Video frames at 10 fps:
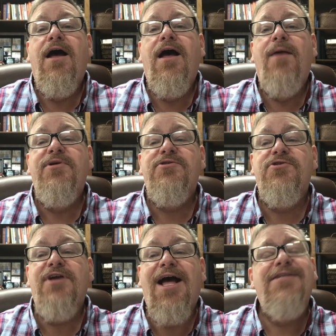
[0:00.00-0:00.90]
Mr.
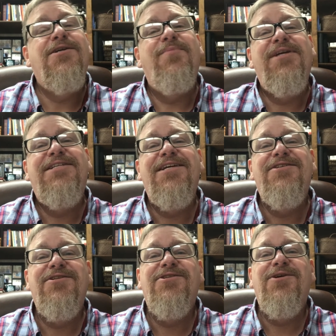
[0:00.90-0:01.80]
Scott's going to be
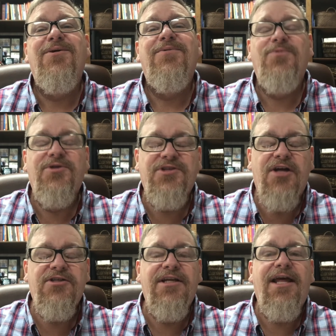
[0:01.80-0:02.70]
teaching soon. We'll
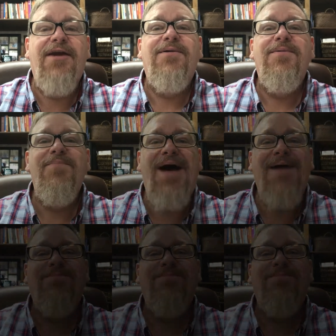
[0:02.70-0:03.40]
talk to you later. Bye.